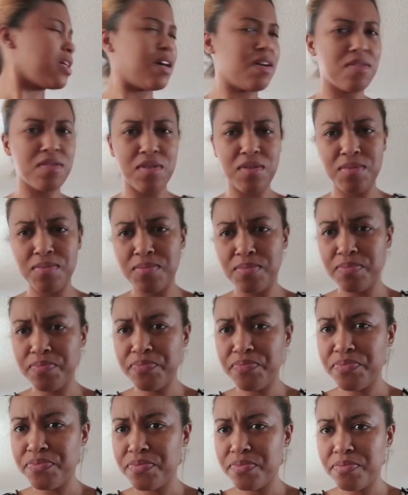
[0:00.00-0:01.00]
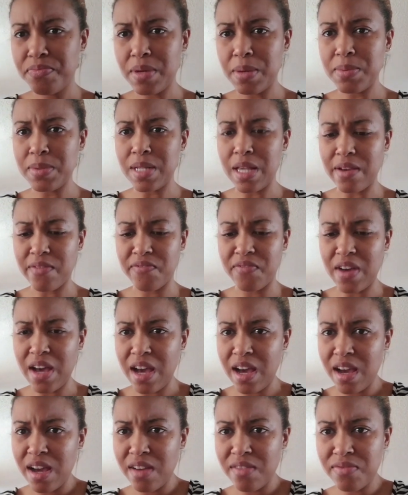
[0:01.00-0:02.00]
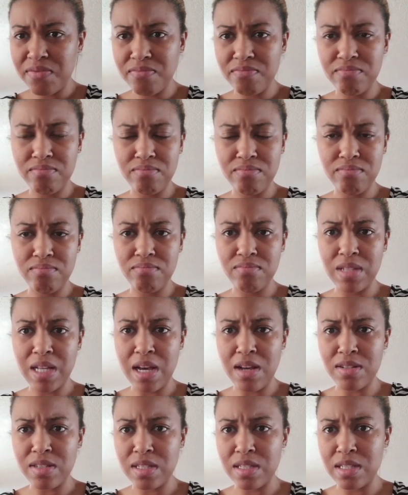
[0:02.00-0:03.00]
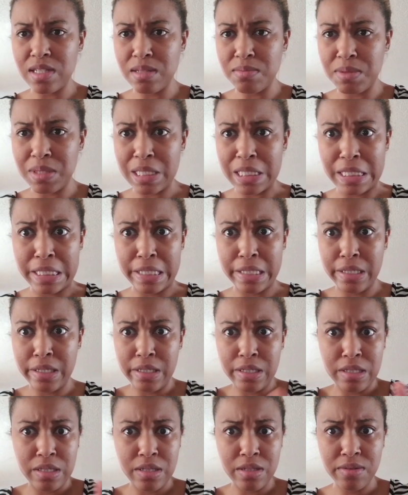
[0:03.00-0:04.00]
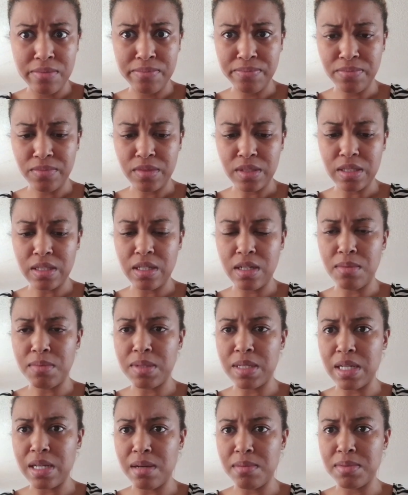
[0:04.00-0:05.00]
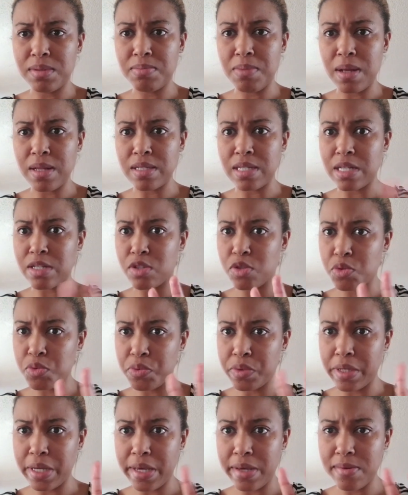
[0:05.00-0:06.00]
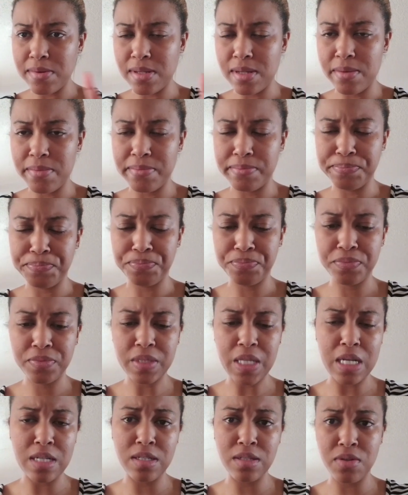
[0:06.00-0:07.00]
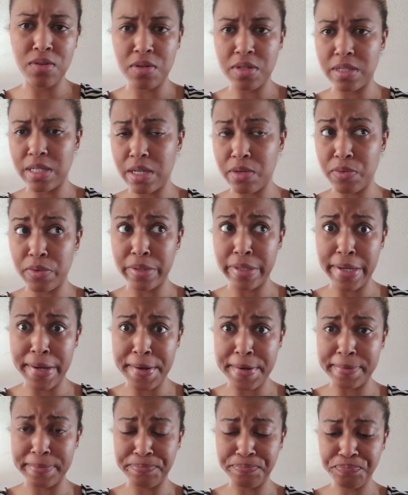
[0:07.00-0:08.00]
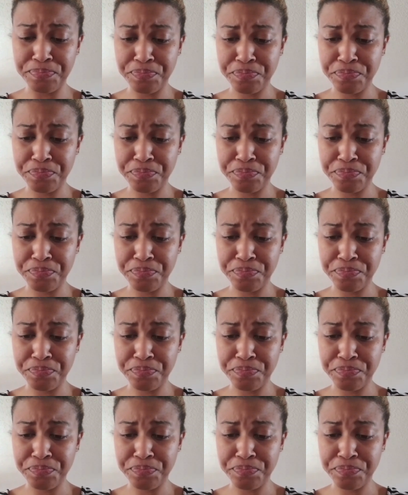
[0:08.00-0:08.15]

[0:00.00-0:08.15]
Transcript: I don't know. Maybe it's like 5,000 MCGs. Yeah, I'm probably take 2 a day or something. I should go ahead and take one now.